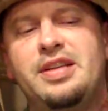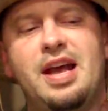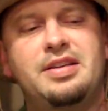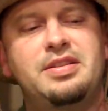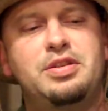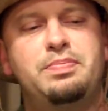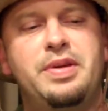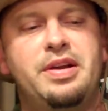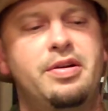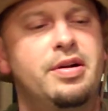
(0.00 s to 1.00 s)
a Texas
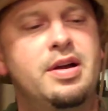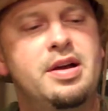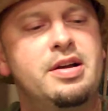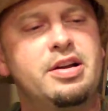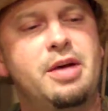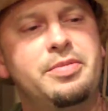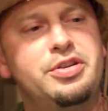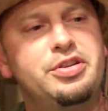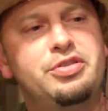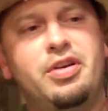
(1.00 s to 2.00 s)
beer, coming
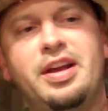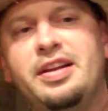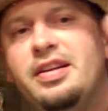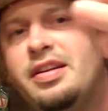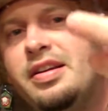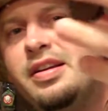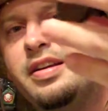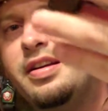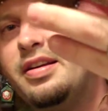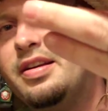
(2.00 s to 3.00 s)
straight
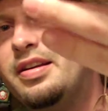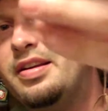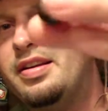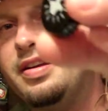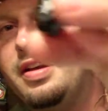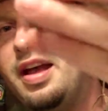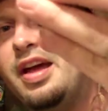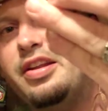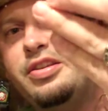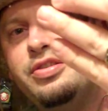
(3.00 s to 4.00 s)

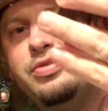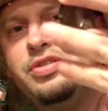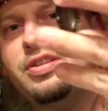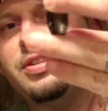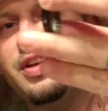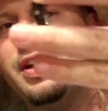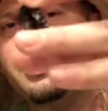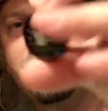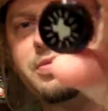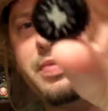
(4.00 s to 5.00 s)
out of Houston,
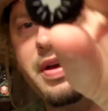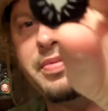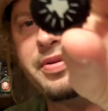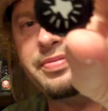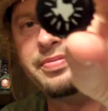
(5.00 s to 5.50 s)
Texas, baby.